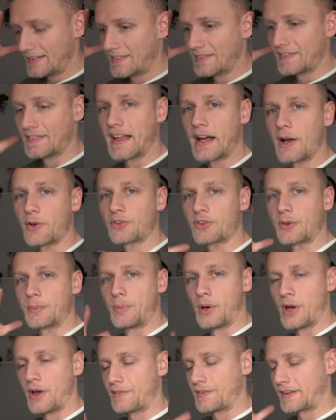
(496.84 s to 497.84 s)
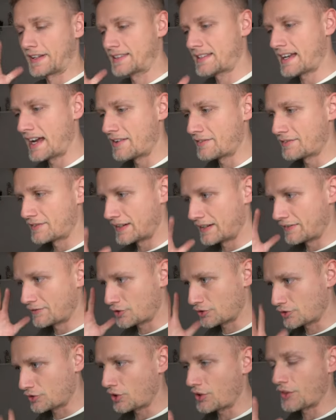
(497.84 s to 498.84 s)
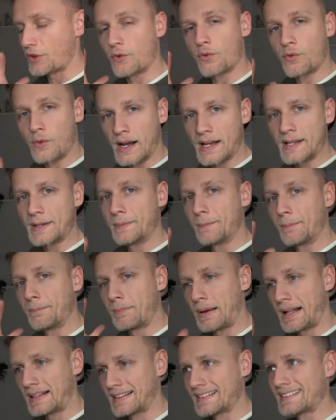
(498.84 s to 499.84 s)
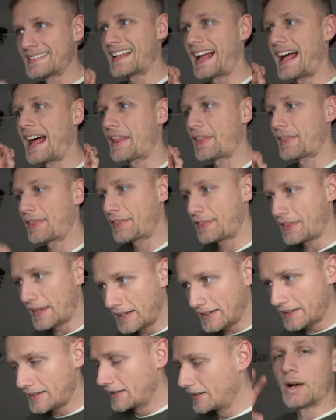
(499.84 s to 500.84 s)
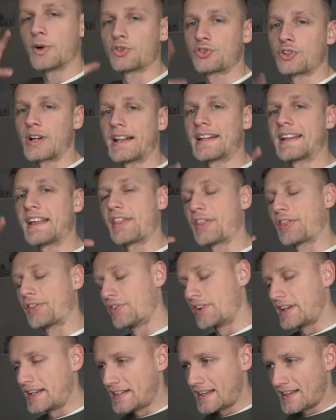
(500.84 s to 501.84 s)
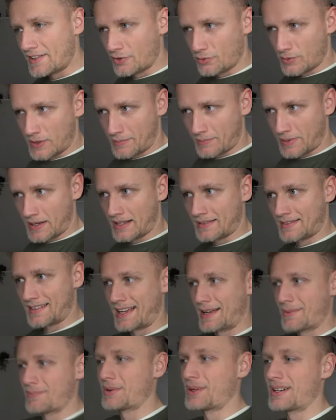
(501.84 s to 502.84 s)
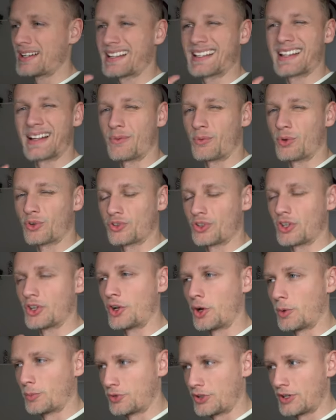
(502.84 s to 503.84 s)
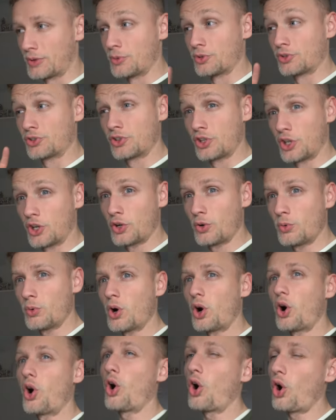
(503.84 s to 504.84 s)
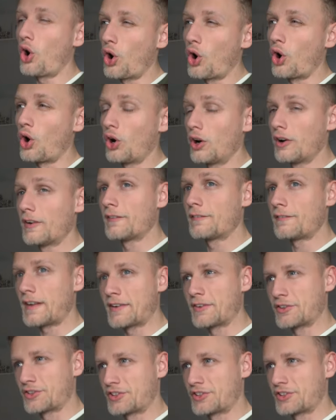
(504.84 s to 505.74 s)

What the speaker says: now's the perfect time for it. I've just got the right balance, I think. I was trying to get 3 days a week part-time, but that wasn't an option. It was 2 or 5 or